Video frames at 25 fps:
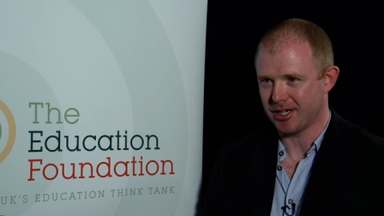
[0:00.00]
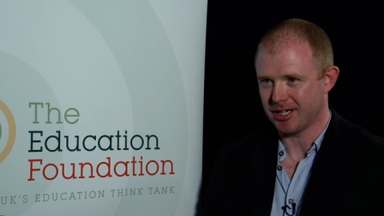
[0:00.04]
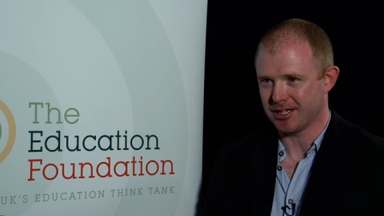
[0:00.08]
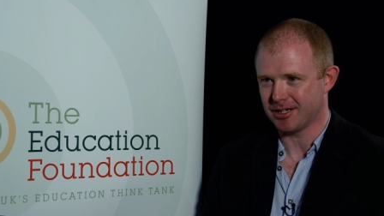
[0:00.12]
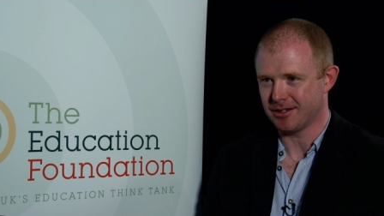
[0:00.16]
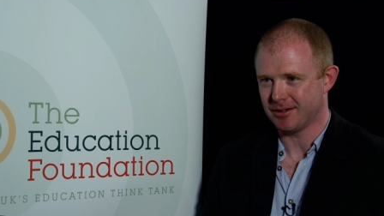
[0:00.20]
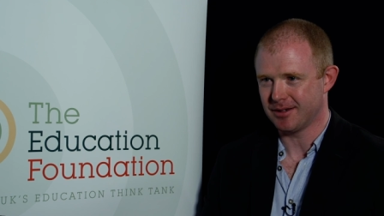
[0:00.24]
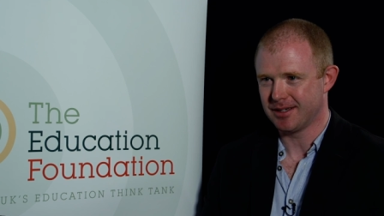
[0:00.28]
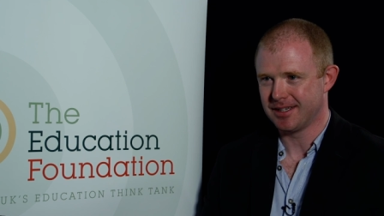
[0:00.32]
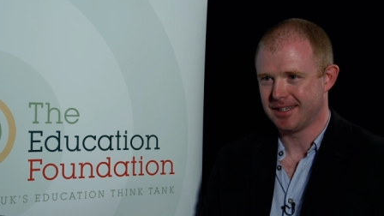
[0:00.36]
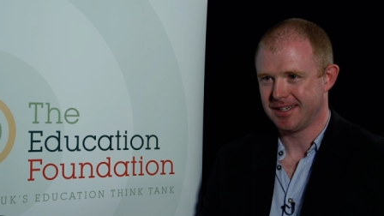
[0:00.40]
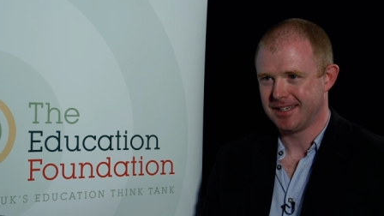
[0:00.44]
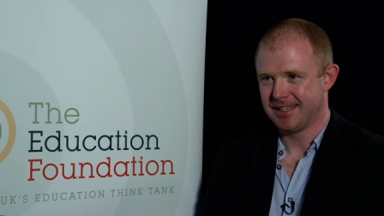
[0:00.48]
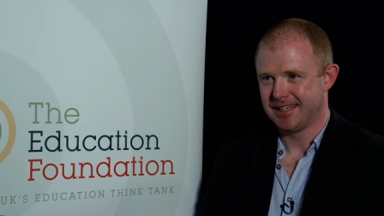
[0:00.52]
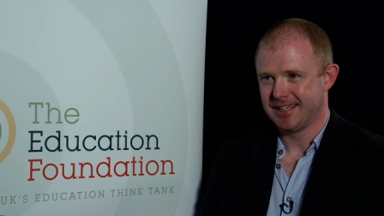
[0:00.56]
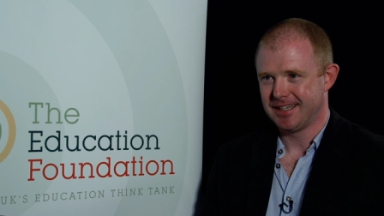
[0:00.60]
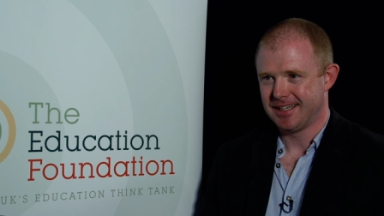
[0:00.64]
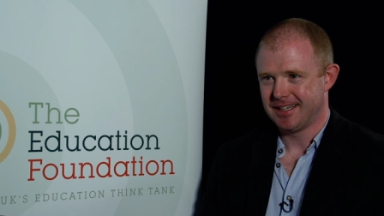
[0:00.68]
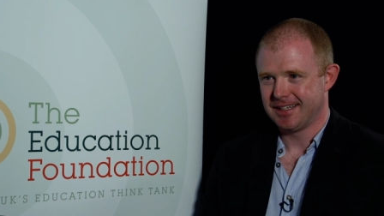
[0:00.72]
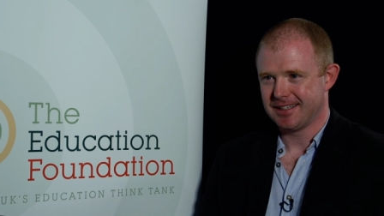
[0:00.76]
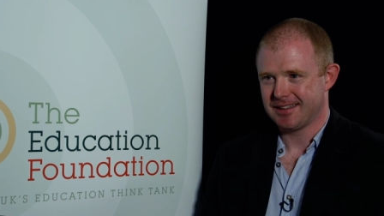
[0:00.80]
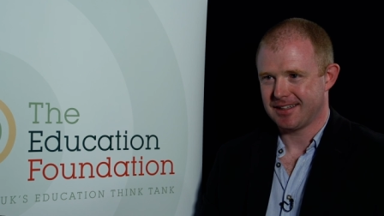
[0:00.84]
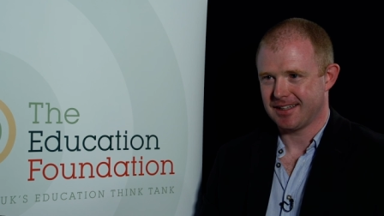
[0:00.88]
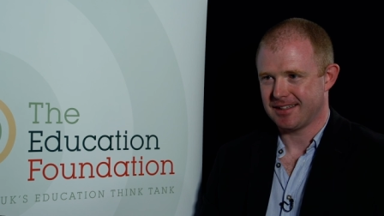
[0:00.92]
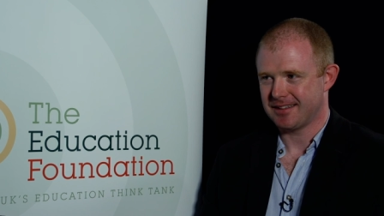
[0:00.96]
You know,
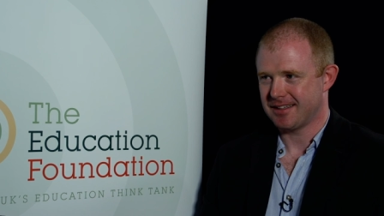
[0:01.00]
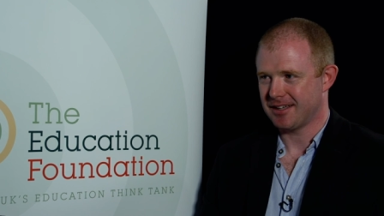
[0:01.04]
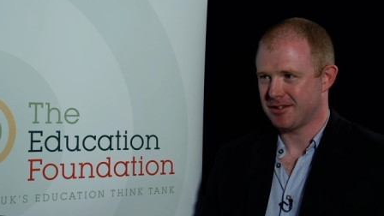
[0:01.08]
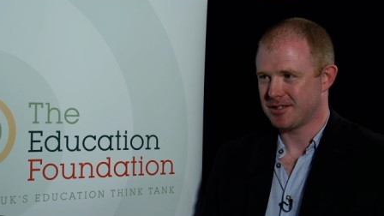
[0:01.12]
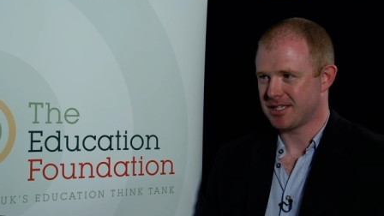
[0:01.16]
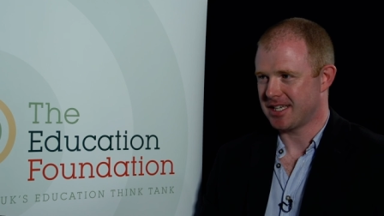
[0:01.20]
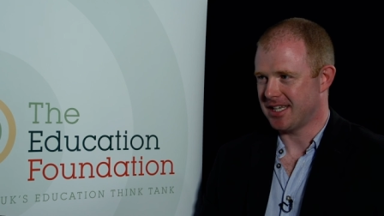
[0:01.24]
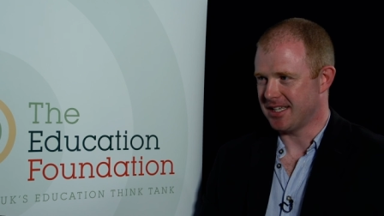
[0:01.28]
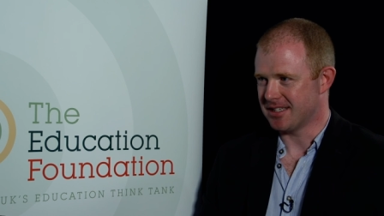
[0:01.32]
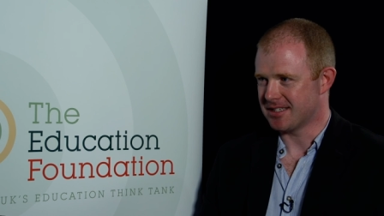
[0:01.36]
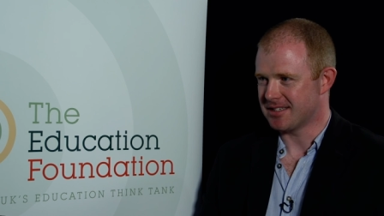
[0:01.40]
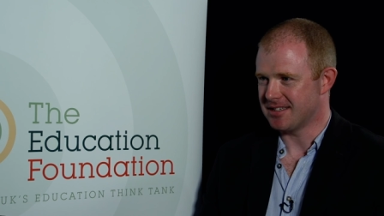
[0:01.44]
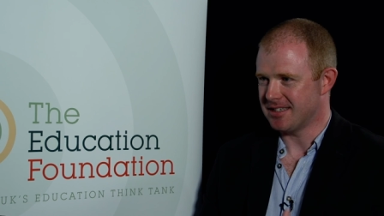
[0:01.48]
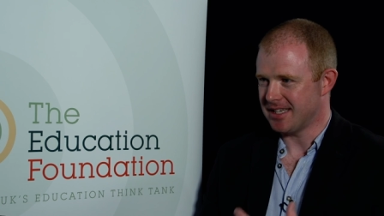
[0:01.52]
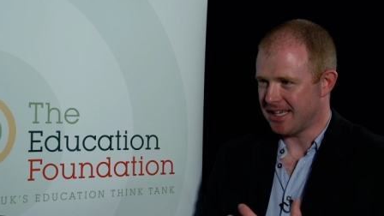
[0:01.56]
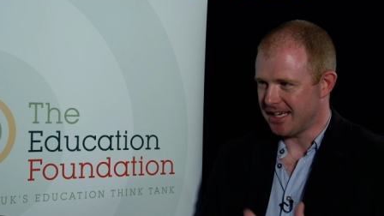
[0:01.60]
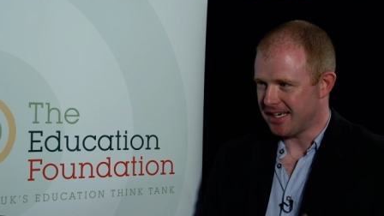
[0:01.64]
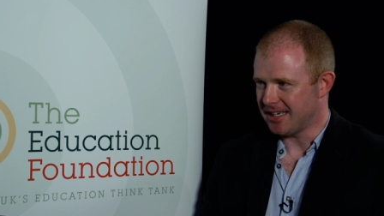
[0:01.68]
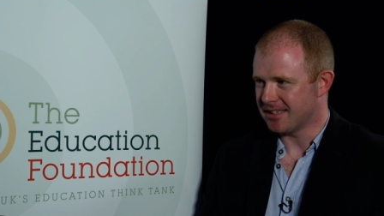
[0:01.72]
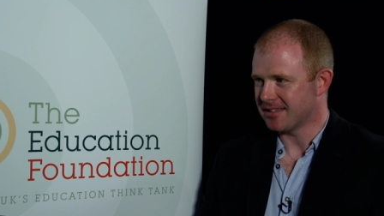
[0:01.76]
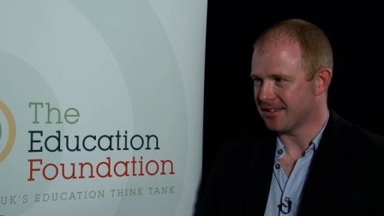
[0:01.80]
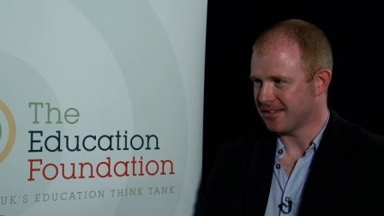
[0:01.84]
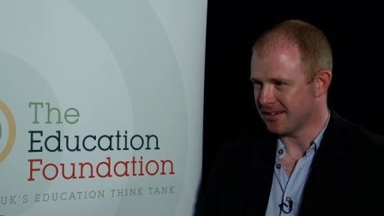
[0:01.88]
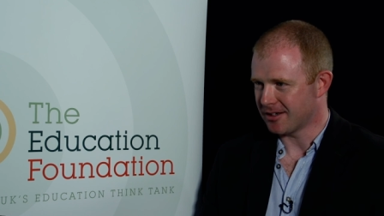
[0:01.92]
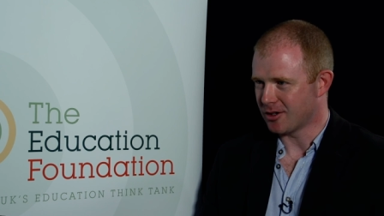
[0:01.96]
that those kids need